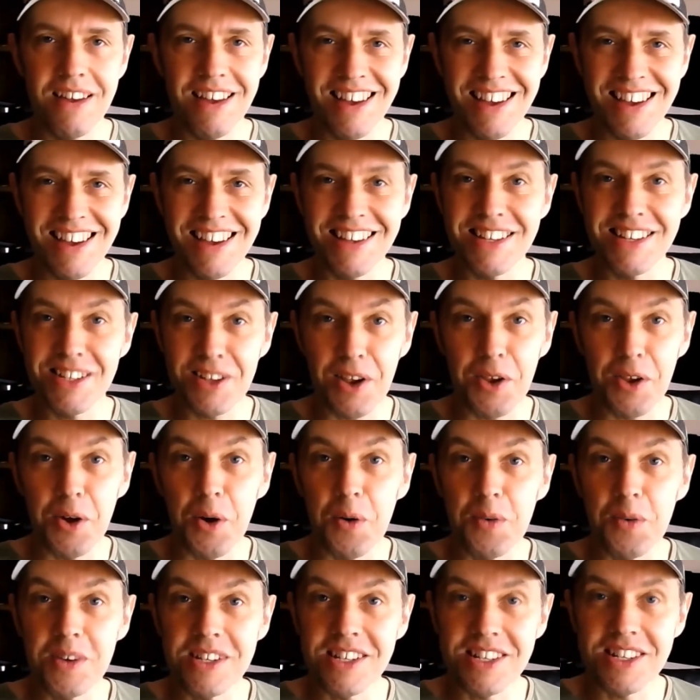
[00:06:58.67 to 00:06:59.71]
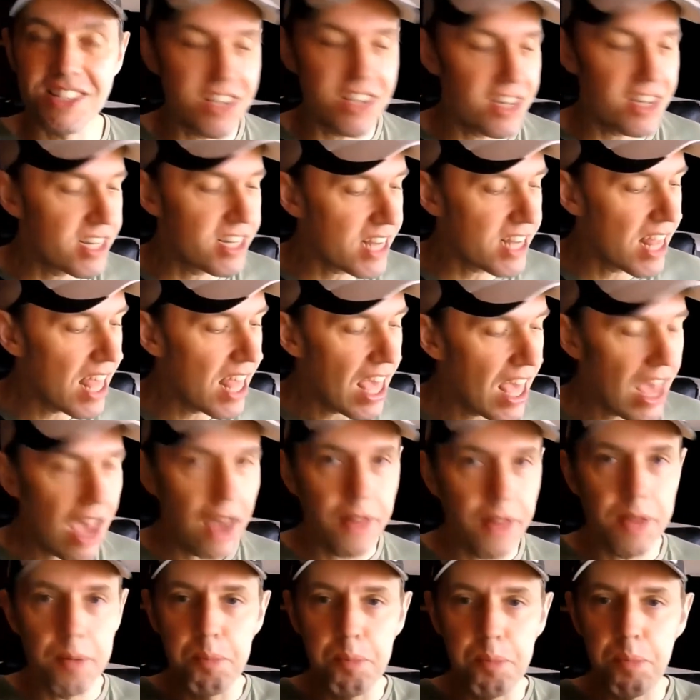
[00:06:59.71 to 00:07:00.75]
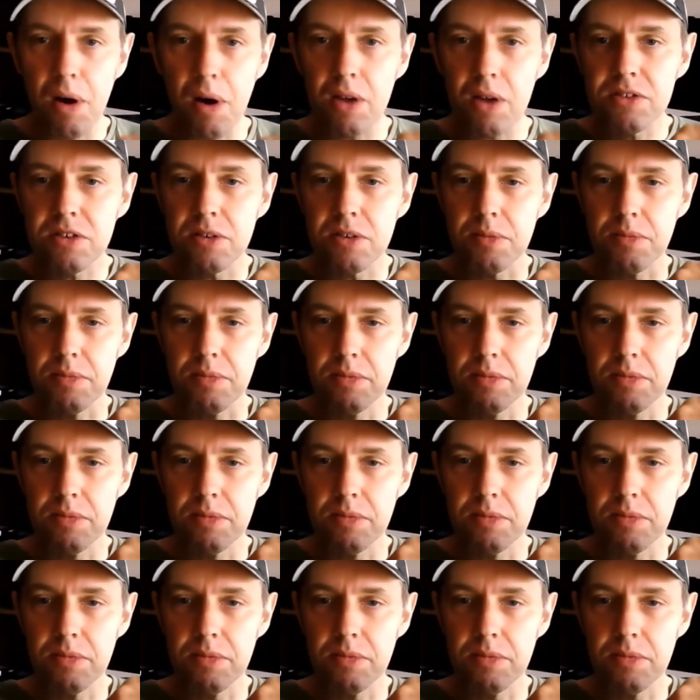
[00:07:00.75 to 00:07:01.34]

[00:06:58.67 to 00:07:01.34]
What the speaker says: It's not always a certain, is it? And the bottom